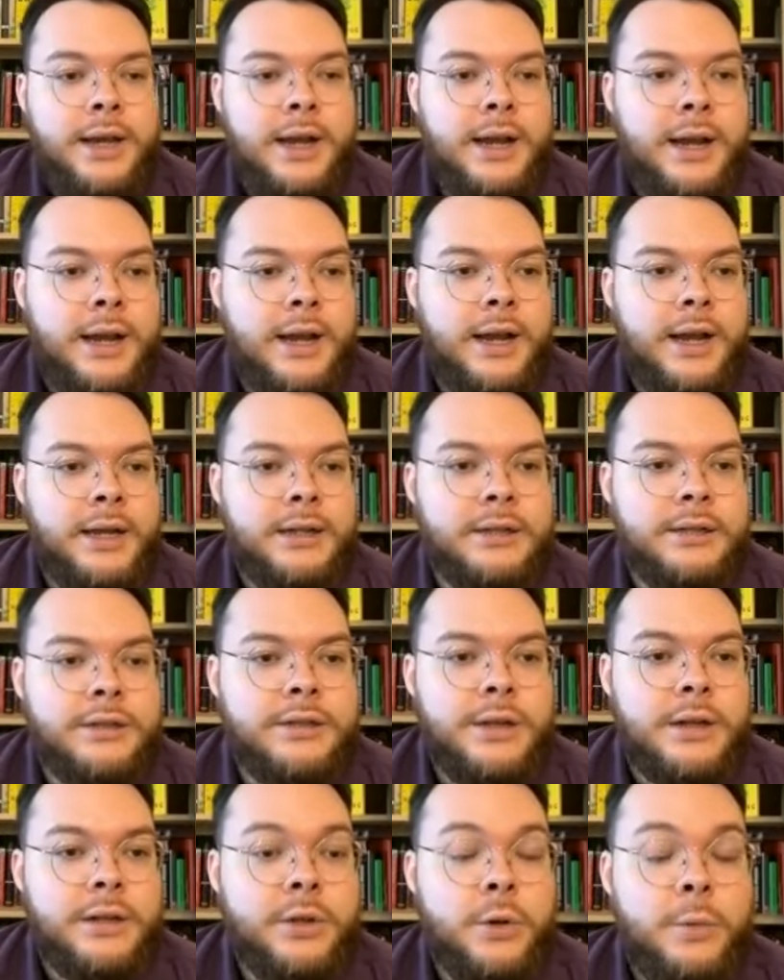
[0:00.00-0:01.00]

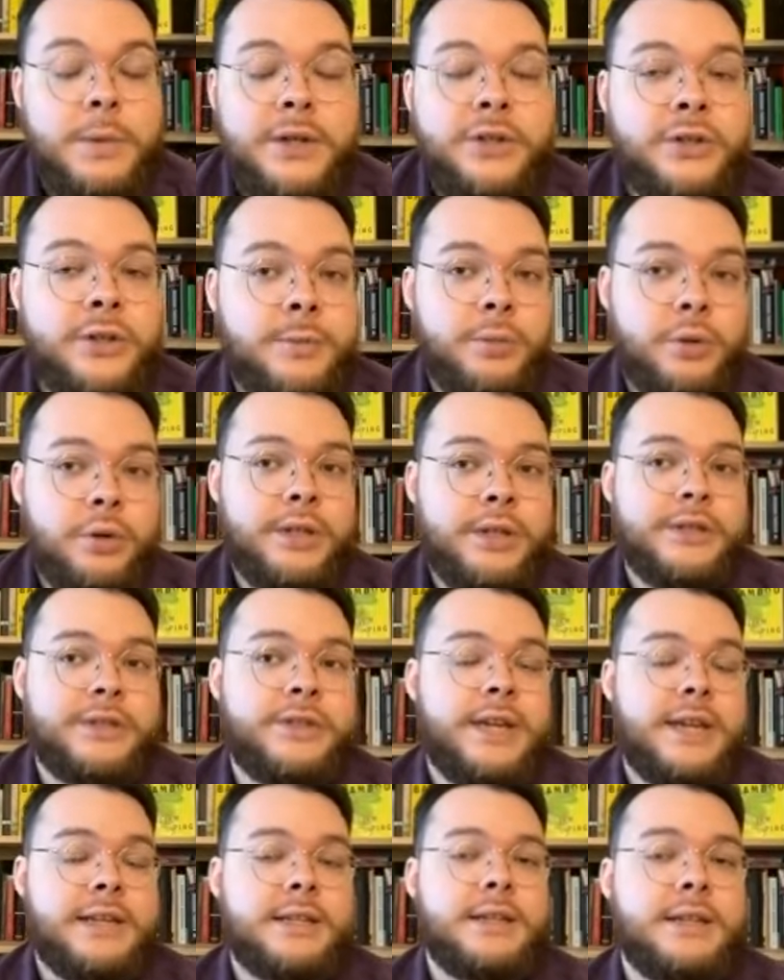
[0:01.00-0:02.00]
And although much of the book is
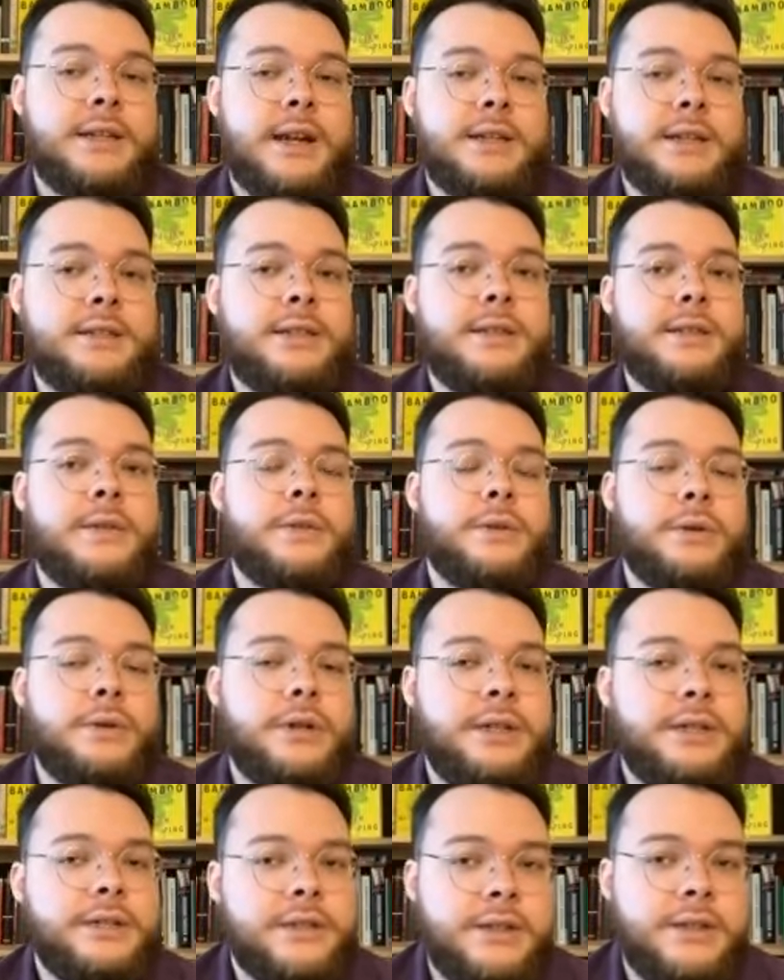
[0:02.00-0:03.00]
set in the
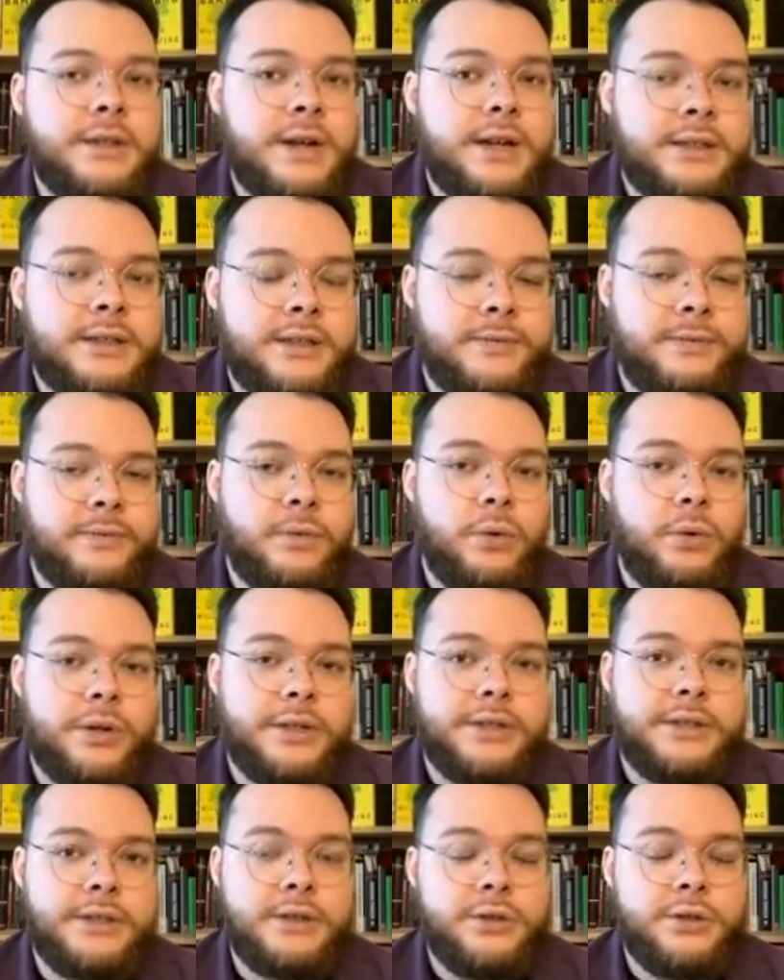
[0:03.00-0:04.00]
1930s and the
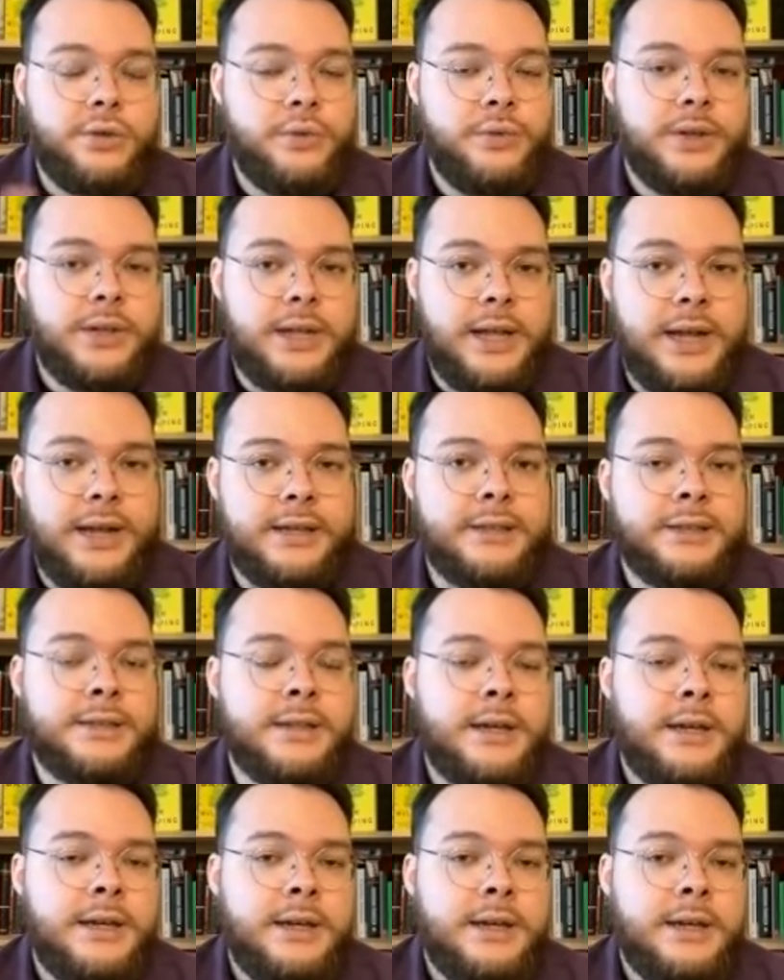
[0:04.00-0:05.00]
1940s in
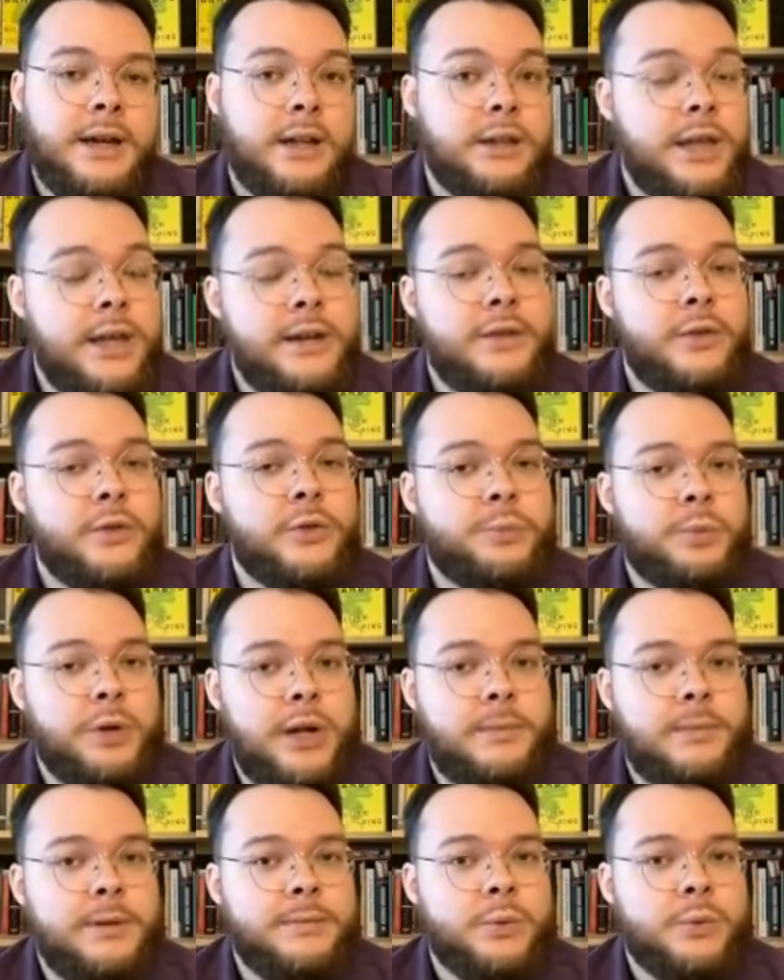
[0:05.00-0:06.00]
Newfoundland, a lot of those
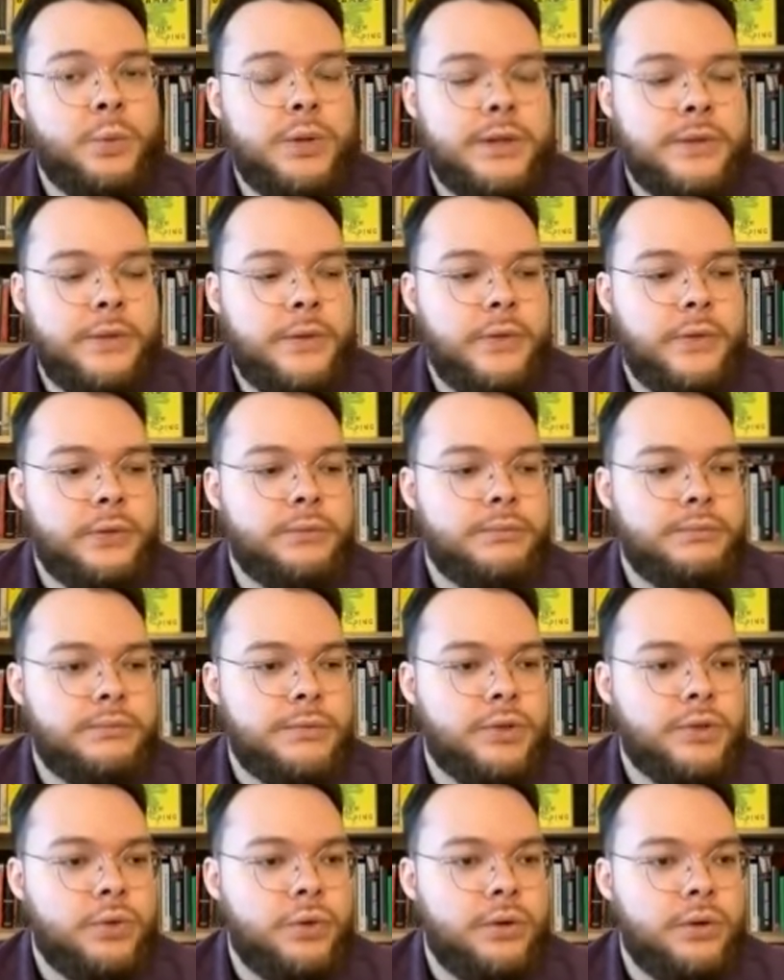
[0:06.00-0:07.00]
problems with
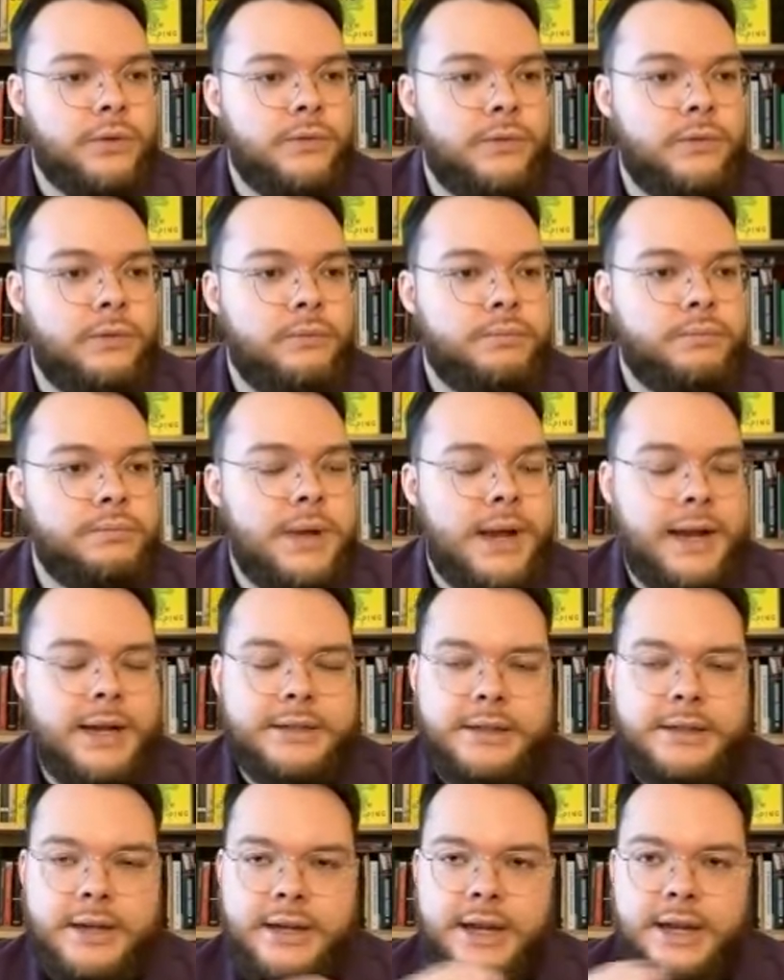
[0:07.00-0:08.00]
sort of
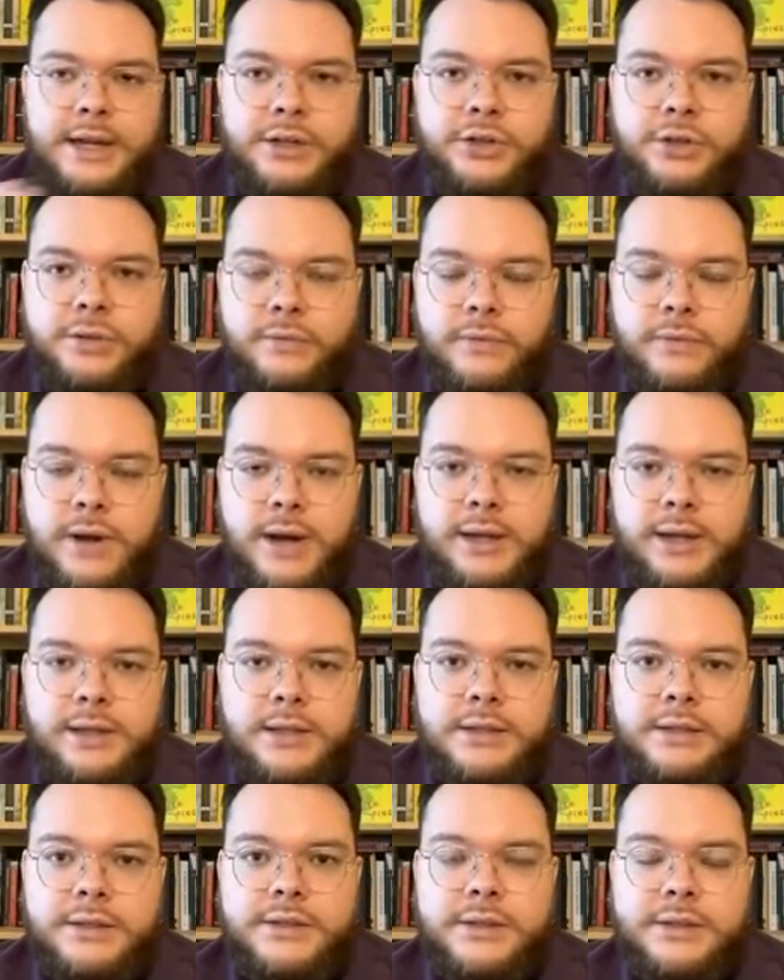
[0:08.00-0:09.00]
anti-Asian
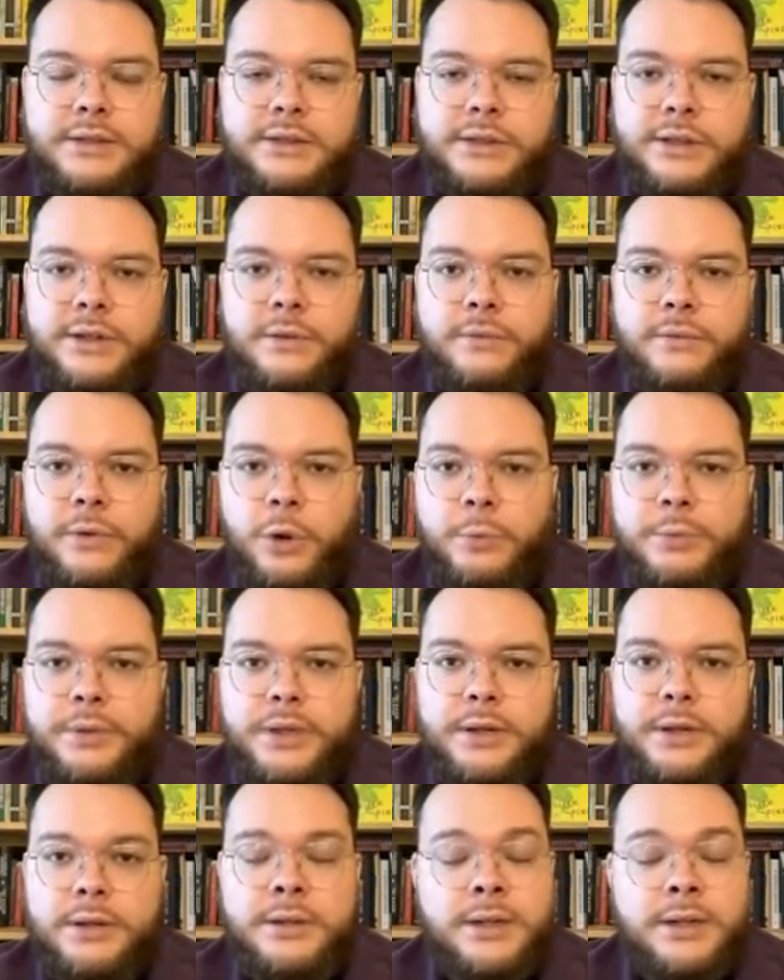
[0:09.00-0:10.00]
violence and
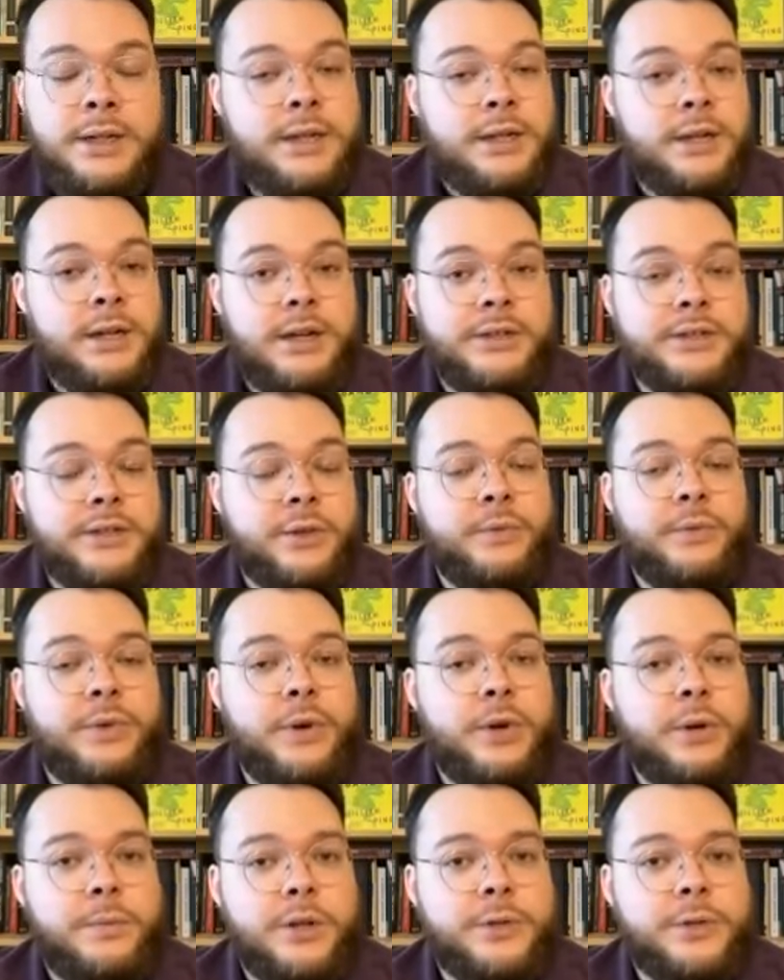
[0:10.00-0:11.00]
xenophobia are still
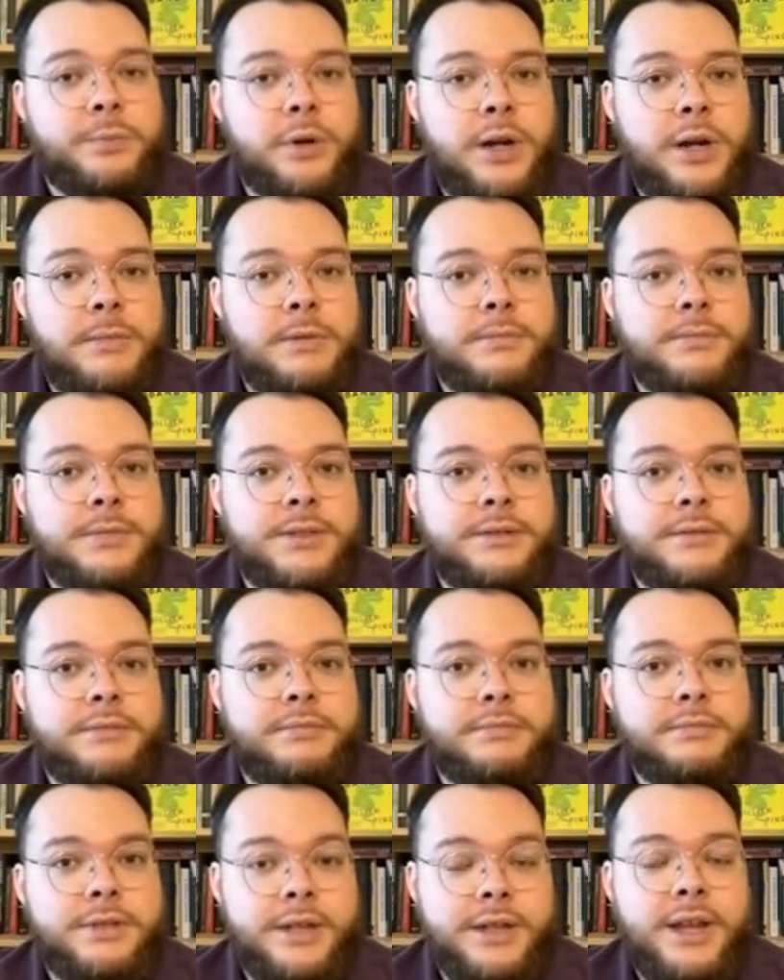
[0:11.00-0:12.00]
very much
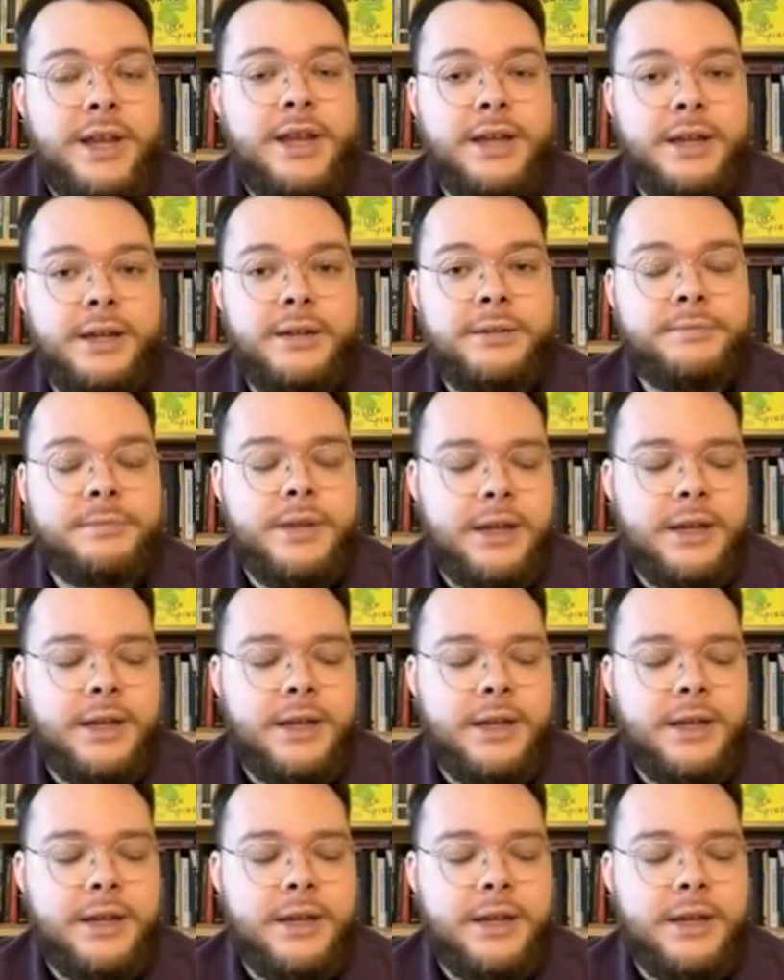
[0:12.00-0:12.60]
problems today.